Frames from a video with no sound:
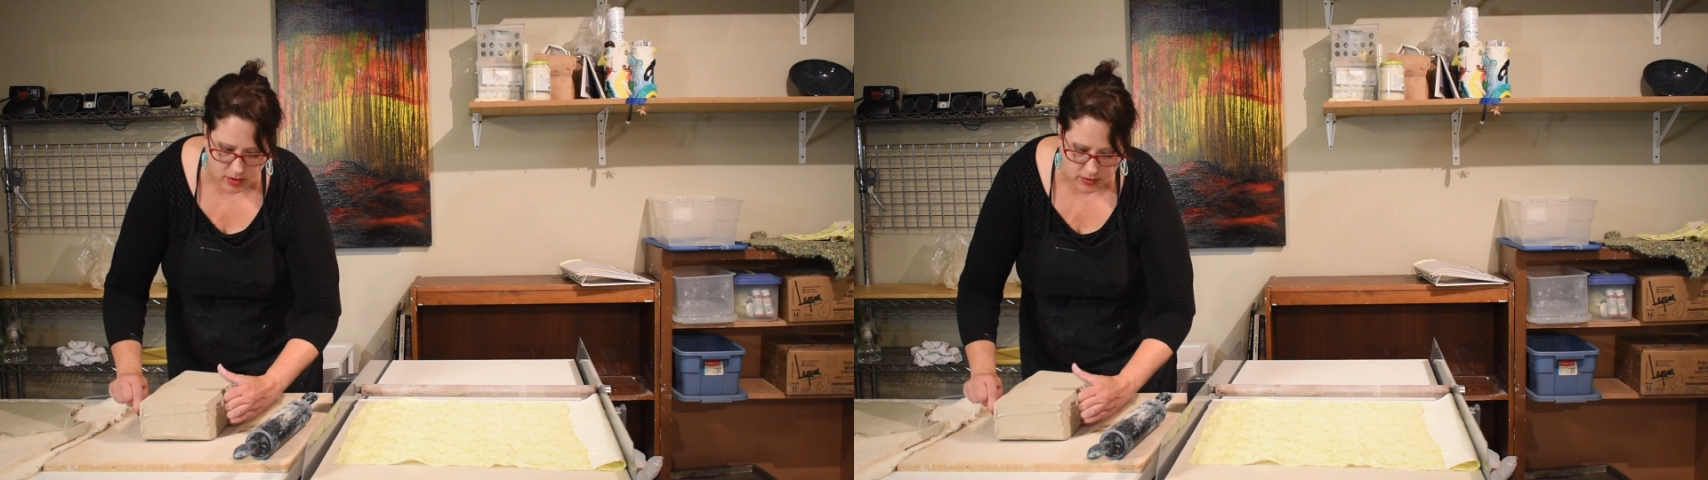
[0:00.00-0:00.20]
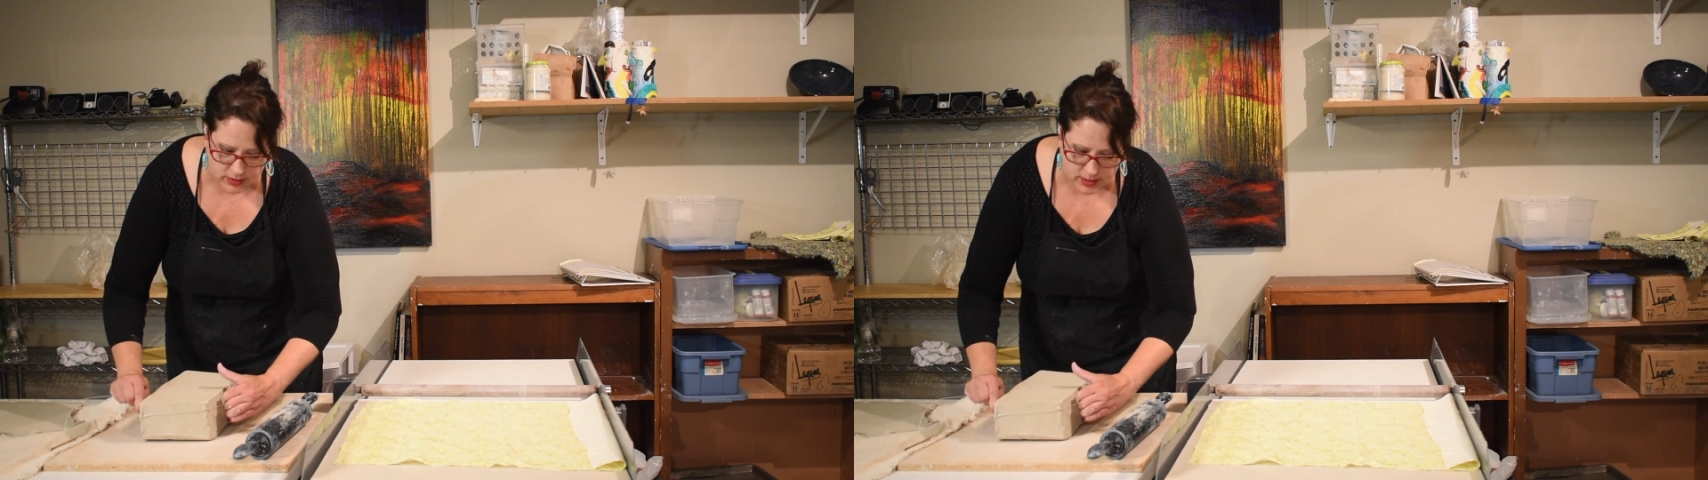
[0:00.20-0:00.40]

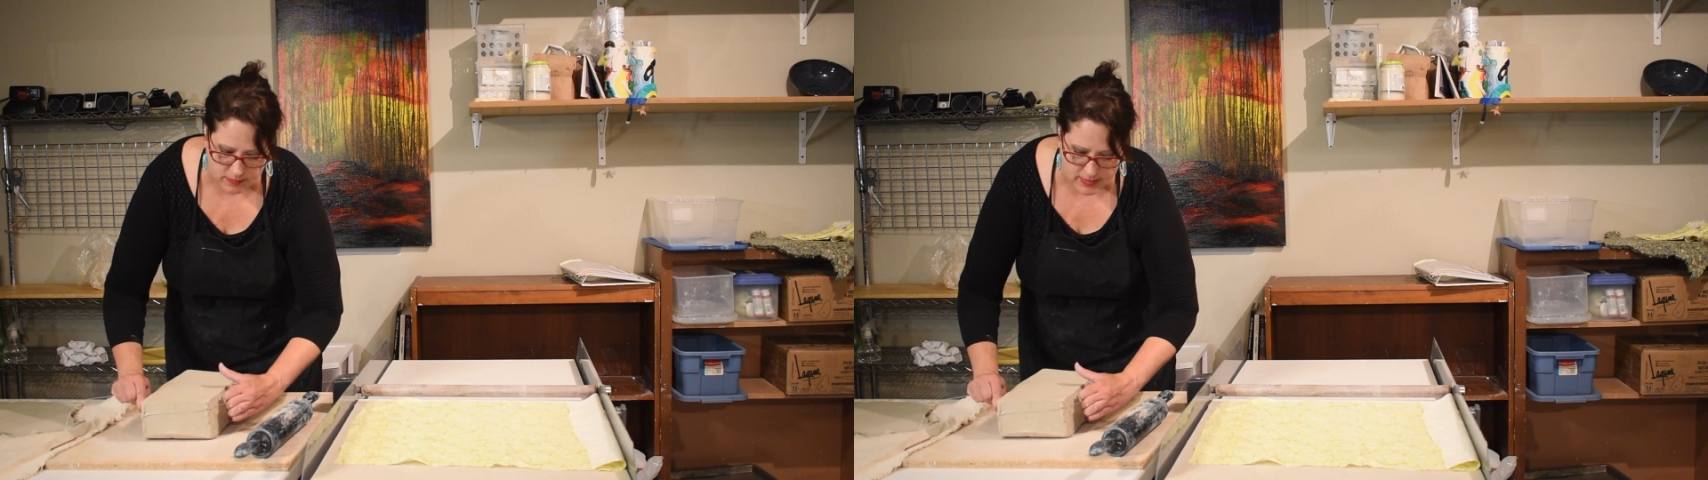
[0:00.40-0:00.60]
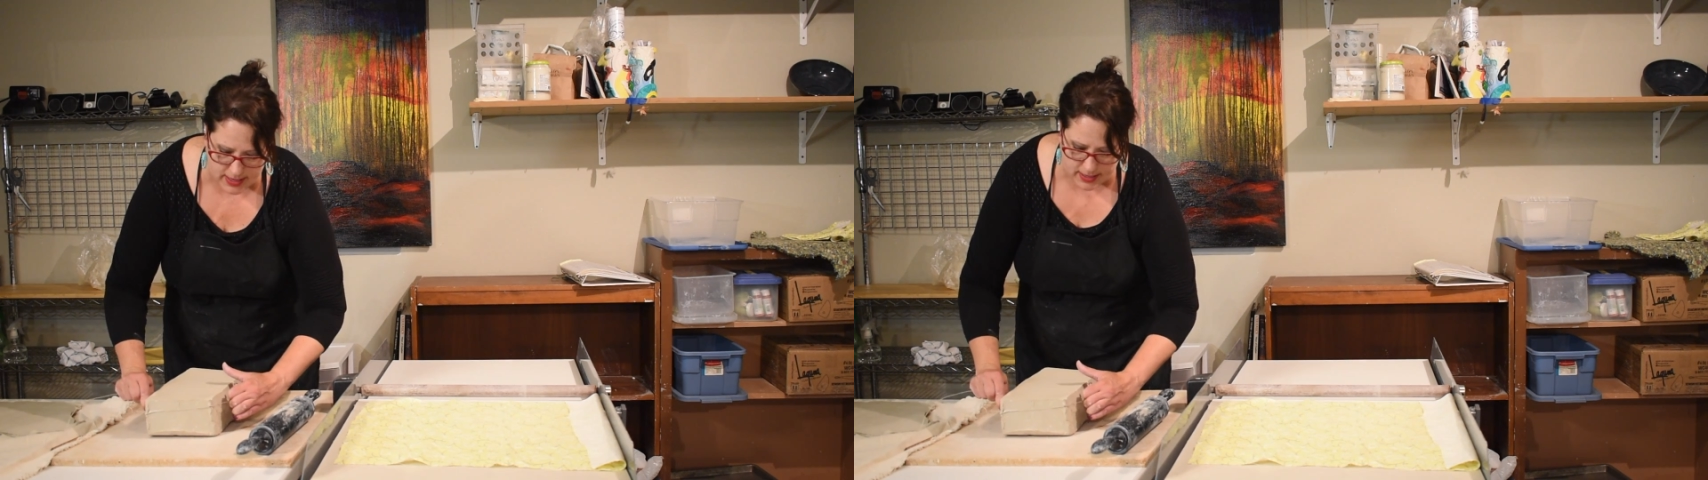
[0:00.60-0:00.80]
already
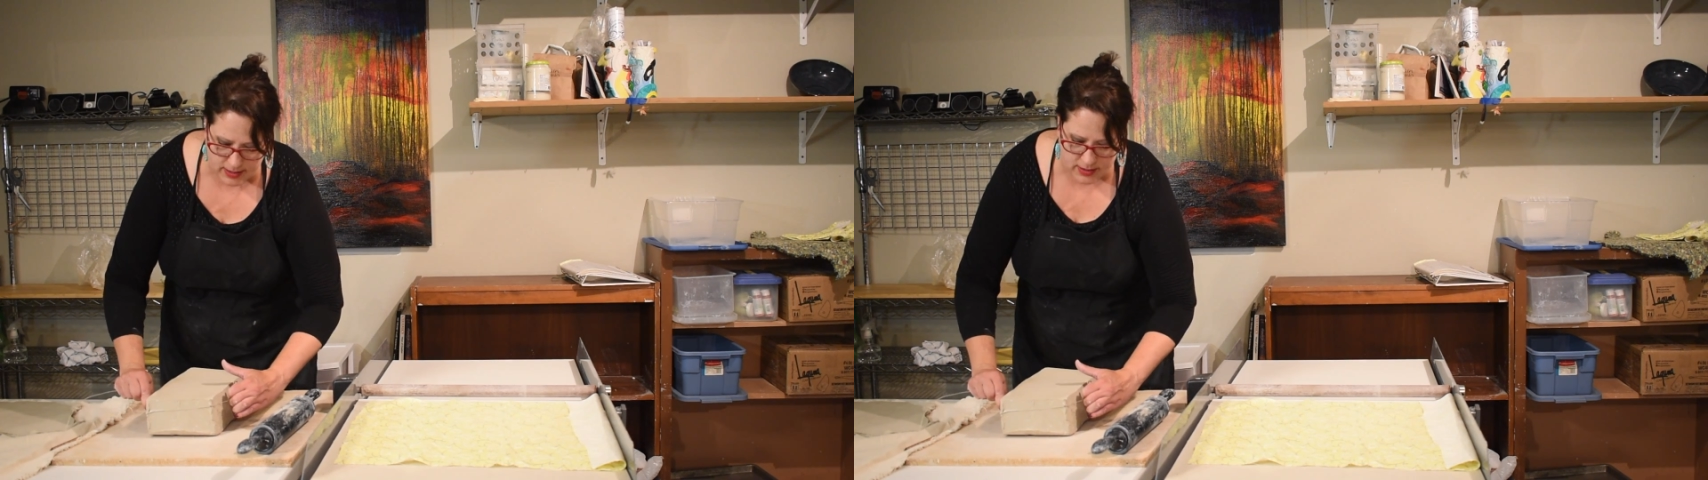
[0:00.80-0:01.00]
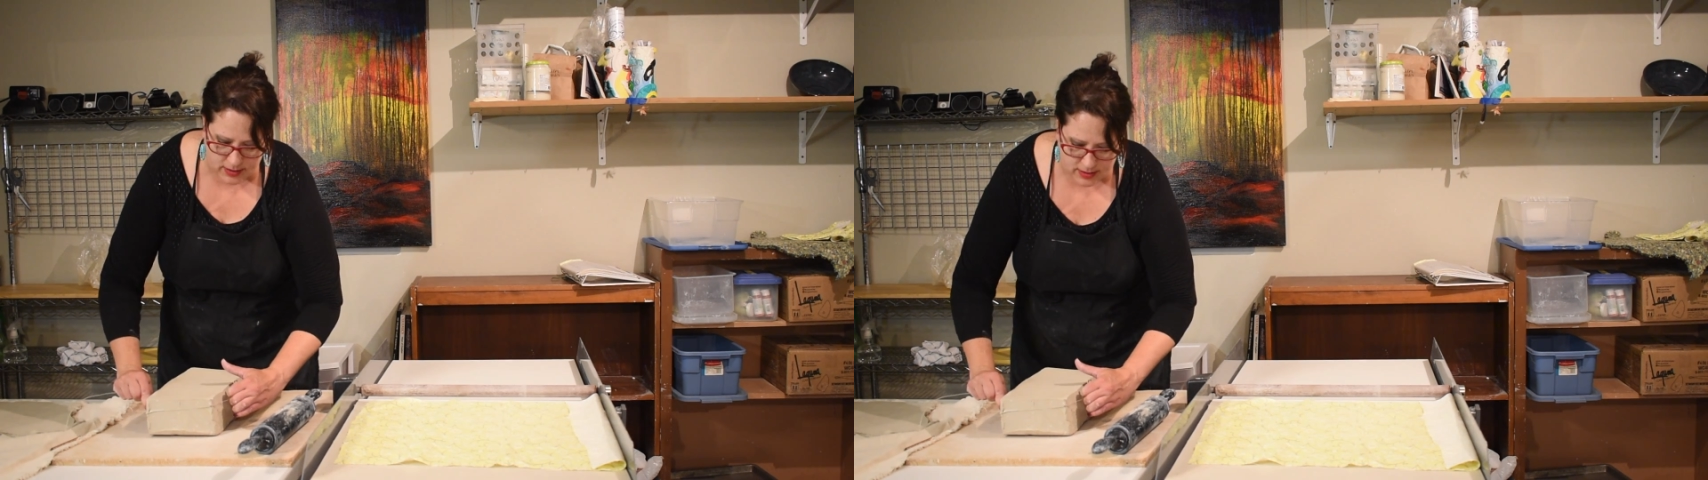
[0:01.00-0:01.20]

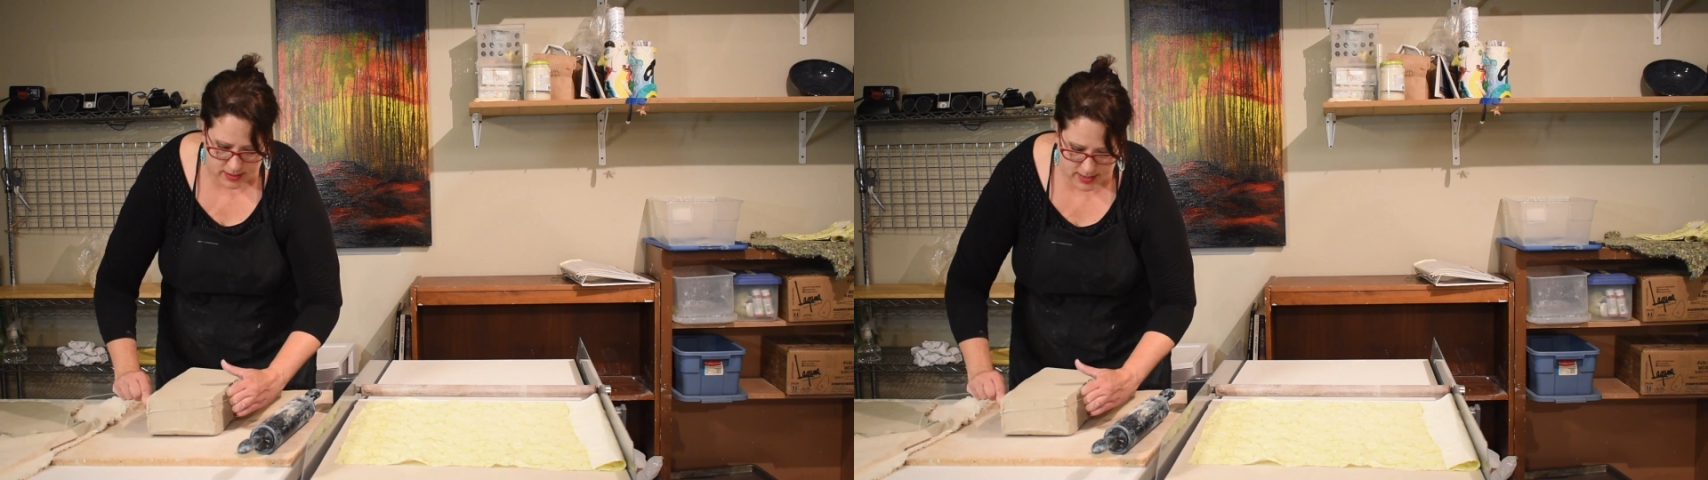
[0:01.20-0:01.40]
made,